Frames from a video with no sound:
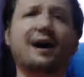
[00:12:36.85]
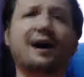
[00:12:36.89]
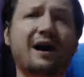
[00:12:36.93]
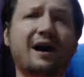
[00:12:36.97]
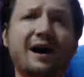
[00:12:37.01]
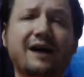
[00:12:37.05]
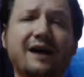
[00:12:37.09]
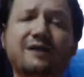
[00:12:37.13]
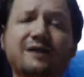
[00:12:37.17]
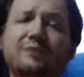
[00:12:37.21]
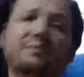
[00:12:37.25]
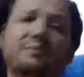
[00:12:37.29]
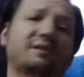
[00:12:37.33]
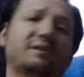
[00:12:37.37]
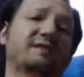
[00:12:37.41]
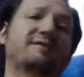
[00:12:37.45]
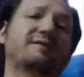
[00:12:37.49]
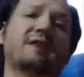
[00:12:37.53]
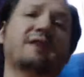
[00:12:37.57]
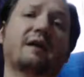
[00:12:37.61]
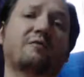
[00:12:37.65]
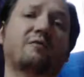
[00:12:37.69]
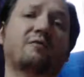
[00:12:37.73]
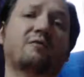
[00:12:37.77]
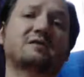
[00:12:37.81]
I don't believe
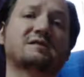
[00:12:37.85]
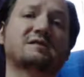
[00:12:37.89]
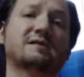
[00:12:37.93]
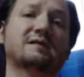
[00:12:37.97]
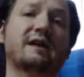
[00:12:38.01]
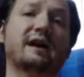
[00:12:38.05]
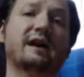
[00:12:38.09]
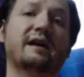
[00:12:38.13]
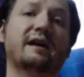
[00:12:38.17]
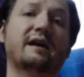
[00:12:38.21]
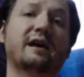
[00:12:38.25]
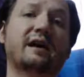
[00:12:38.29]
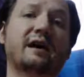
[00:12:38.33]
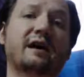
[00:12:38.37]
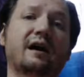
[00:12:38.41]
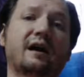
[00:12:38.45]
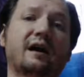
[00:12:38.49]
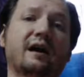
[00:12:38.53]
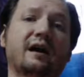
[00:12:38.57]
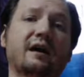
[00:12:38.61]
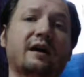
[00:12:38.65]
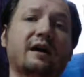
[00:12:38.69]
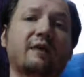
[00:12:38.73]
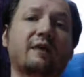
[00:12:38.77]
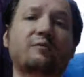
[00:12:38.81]
God wants that.
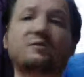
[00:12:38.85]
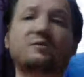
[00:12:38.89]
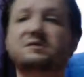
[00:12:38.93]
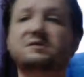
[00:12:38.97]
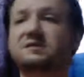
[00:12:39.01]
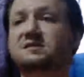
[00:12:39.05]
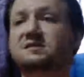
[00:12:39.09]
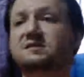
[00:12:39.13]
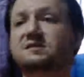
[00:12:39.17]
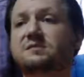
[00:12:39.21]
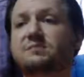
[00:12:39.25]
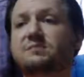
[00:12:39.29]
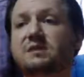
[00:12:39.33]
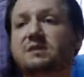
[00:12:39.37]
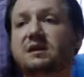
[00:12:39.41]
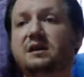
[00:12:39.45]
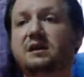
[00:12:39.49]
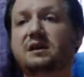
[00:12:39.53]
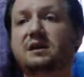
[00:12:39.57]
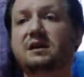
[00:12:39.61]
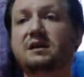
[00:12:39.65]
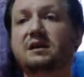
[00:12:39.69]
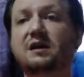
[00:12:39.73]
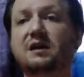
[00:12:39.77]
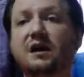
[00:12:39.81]
God wants us to
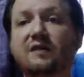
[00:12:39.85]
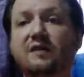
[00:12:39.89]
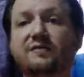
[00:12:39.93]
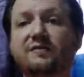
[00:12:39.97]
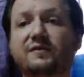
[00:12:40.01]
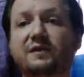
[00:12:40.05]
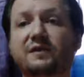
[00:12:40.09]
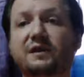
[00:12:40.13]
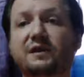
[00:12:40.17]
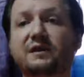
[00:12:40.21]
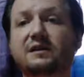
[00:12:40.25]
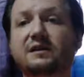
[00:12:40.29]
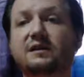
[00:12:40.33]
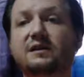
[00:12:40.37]
be confident.